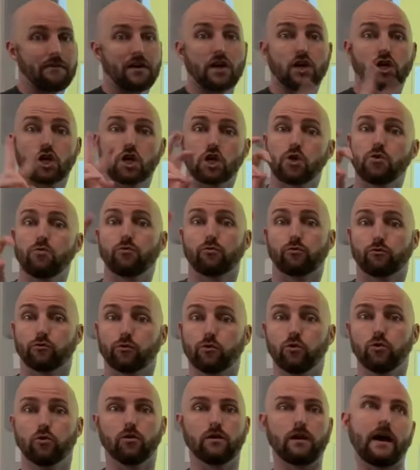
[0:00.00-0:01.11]
a cute
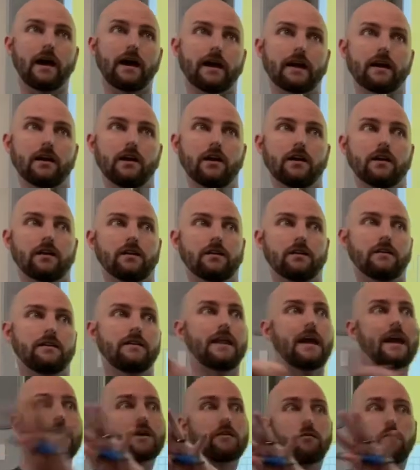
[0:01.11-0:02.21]
rule like
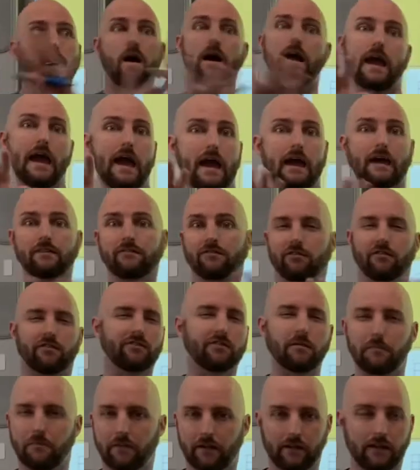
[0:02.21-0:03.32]
-yx or
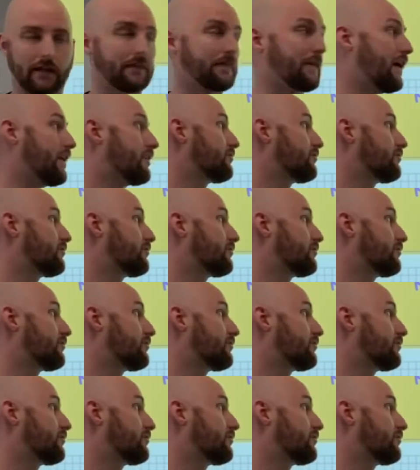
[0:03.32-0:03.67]
something like that.